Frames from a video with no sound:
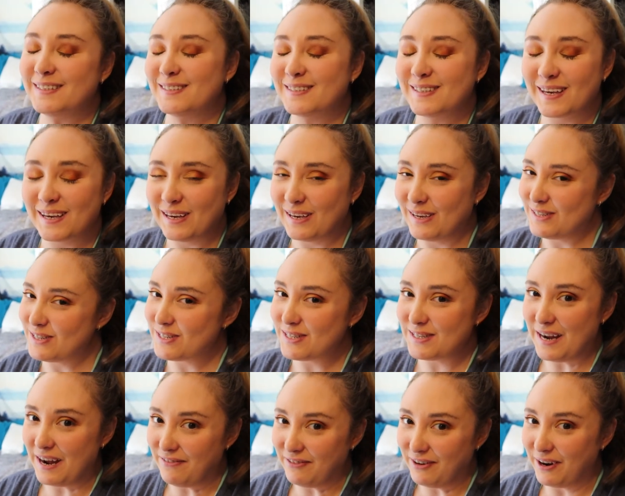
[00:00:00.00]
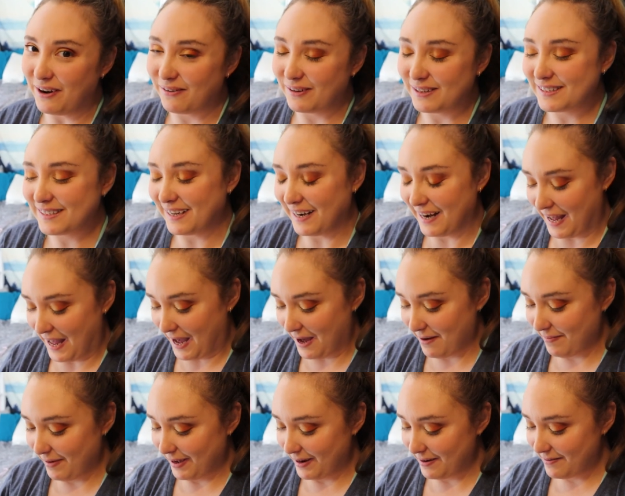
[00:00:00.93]
it's like you just never know what's gonna
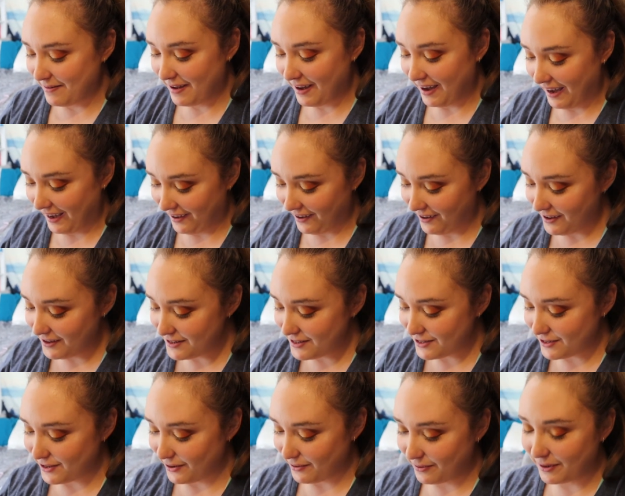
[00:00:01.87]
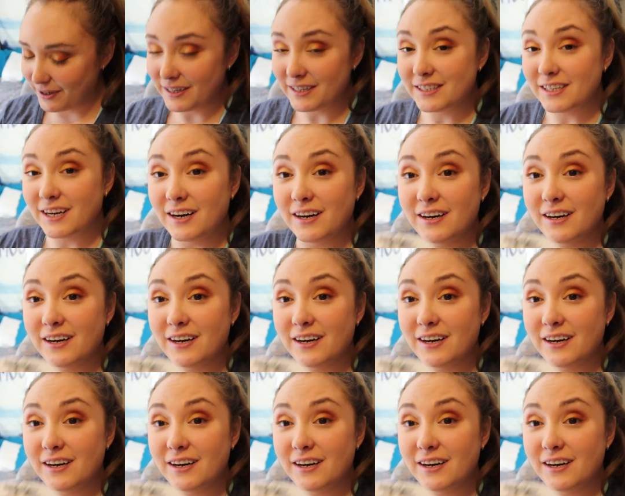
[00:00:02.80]
happen. I also worked